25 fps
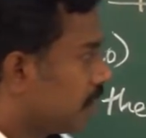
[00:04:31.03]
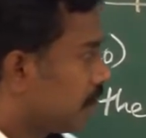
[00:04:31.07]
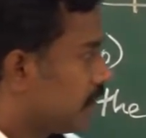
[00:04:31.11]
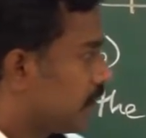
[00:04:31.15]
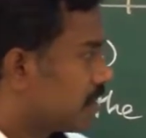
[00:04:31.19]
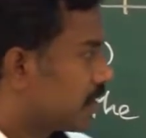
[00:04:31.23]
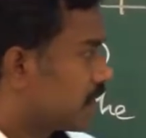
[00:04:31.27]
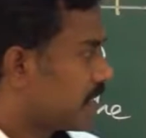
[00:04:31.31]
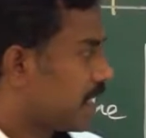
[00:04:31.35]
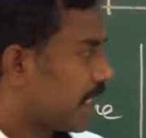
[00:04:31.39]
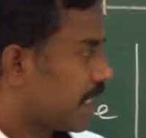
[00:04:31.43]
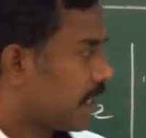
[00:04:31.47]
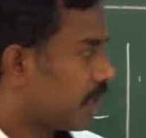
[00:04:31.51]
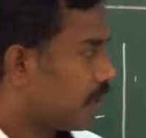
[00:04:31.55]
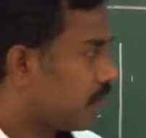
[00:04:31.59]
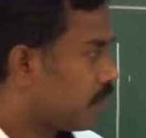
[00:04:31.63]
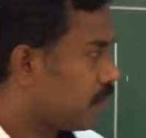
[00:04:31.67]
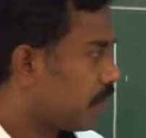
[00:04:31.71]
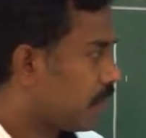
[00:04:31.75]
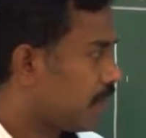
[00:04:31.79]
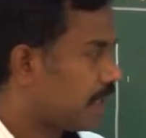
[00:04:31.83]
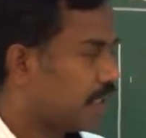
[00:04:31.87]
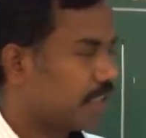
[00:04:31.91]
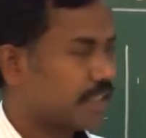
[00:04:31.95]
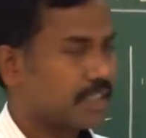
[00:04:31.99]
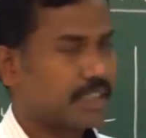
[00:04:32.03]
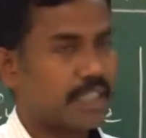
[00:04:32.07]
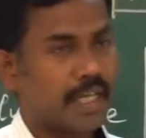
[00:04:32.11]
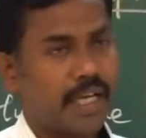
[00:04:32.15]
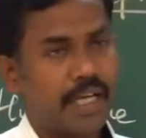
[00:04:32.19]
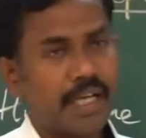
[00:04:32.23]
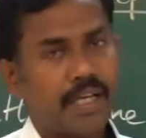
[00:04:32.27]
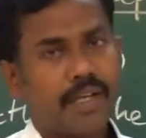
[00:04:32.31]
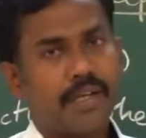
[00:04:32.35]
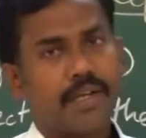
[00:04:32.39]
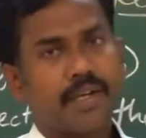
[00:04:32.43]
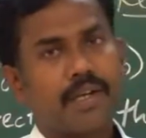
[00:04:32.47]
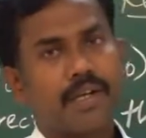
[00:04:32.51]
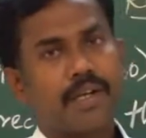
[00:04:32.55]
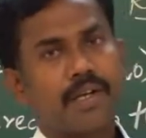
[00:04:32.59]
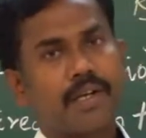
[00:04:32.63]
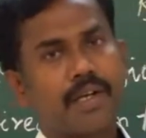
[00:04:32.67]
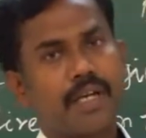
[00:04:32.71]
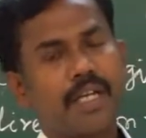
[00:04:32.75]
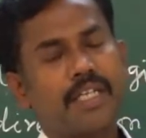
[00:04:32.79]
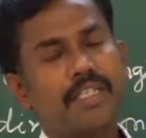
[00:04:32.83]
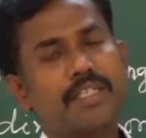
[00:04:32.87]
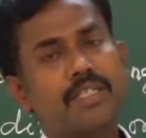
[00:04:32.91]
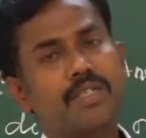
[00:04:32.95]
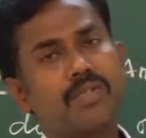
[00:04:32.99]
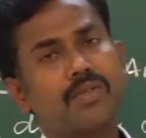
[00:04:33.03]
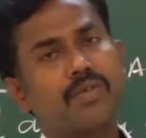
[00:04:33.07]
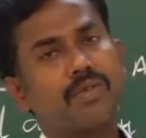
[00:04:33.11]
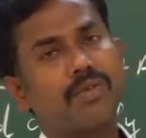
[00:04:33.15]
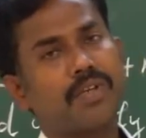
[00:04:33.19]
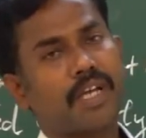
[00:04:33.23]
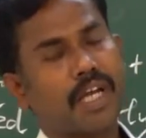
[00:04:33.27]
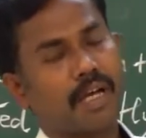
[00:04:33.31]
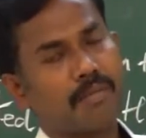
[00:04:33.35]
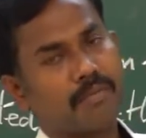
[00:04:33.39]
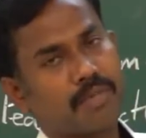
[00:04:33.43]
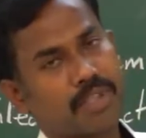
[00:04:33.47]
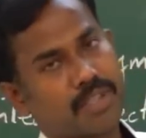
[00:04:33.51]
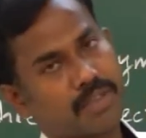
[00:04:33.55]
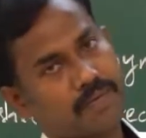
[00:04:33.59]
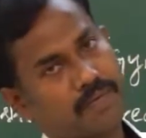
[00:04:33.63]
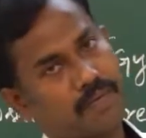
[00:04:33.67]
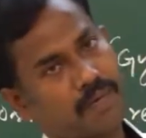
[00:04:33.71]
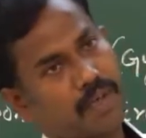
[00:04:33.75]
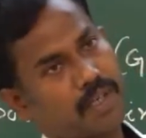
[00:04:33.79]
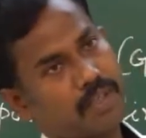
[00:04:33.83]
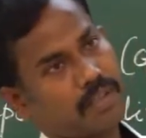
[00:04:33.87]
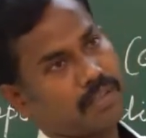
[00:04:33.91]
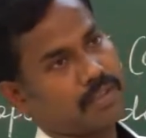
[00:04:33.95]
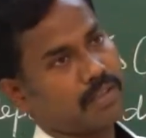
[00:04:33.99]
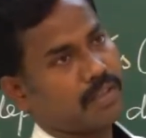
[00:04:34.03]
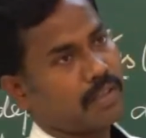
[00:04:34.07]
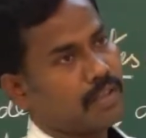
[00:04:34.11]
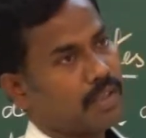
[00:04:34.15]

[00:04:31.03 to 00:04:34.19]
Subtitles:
The second one is the clistocamus flower.